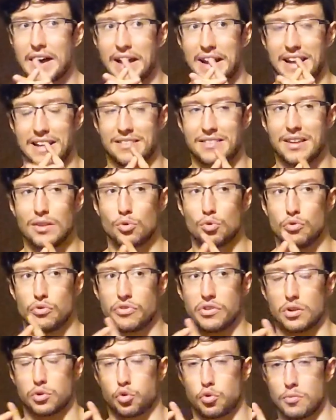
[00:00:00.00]
and I tend to
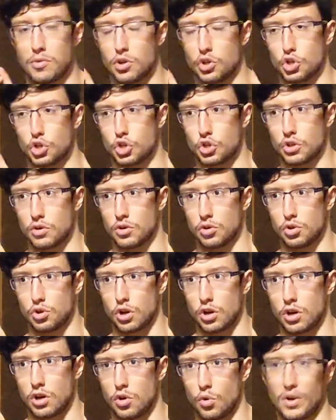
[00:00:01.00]
feel too much
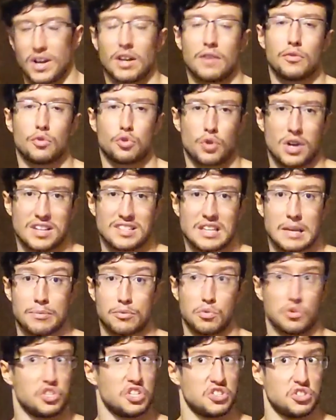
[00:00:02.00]
longer of the
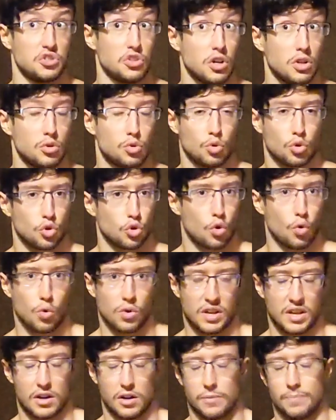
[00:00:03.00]
triceps, which is not the
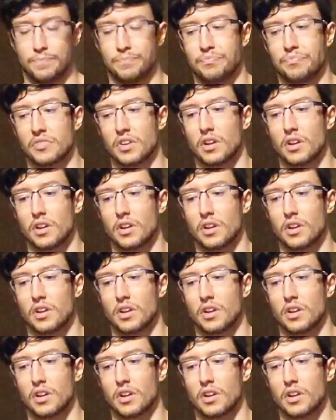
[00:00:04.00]
goal here.